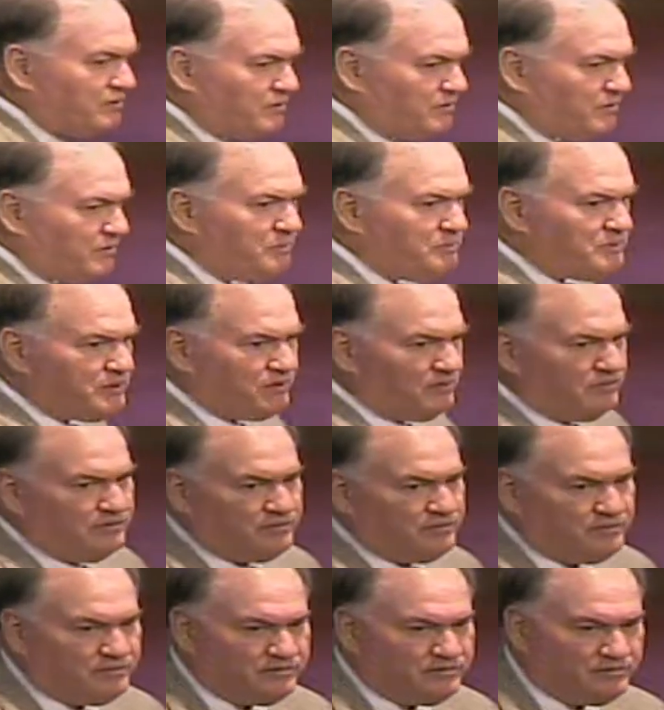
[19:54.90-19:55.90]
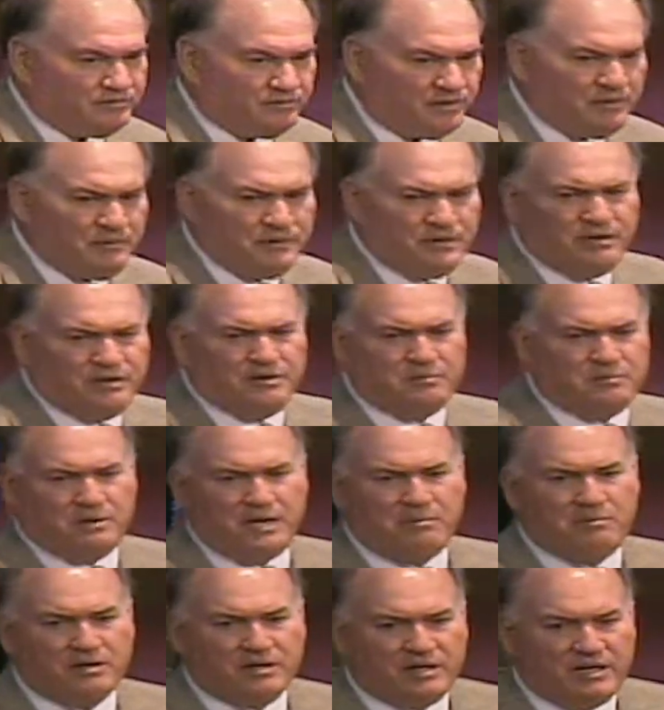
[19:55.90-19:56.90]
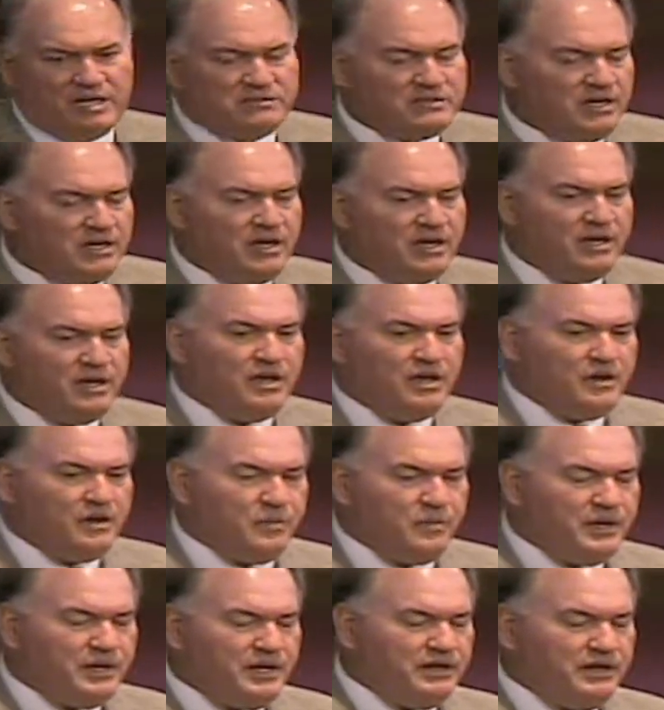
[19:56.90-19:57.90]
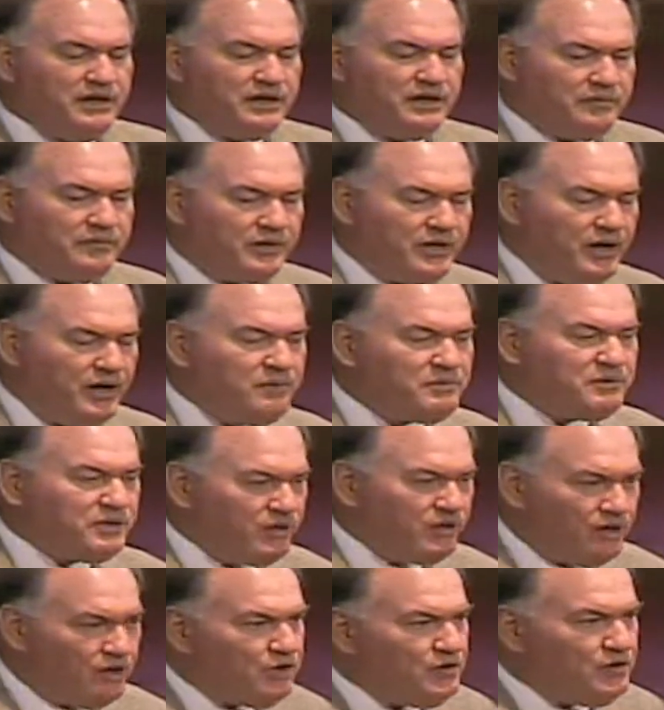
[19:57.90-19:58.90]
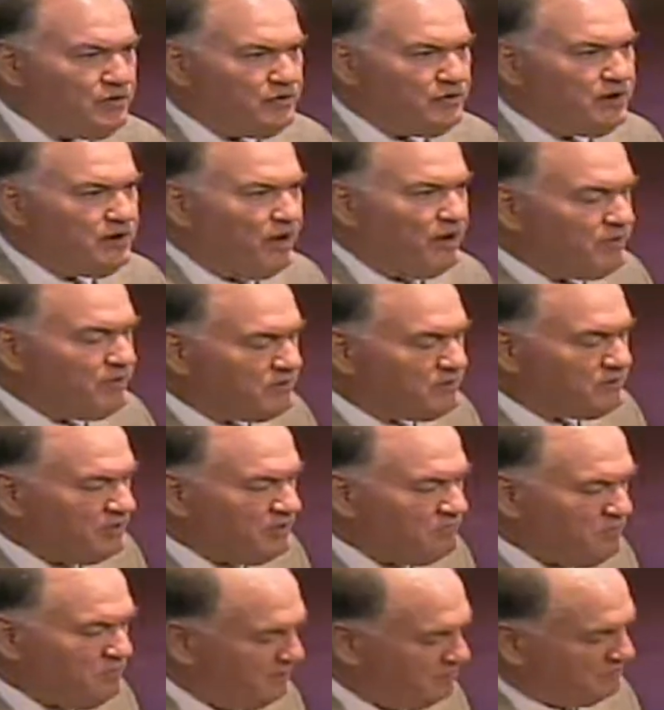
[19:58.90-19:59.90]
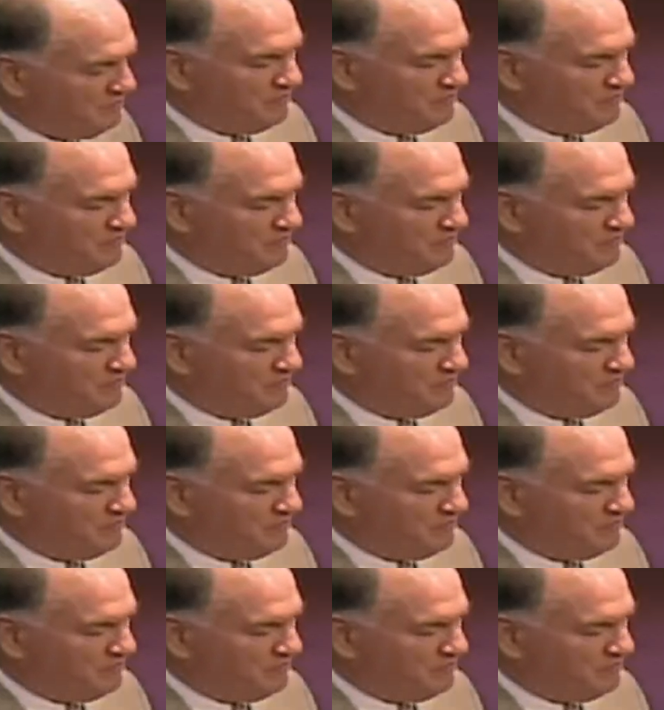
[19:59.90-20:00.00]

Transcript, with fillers: Scripture. Why do we come to Bible class? We come to learn, obviously, but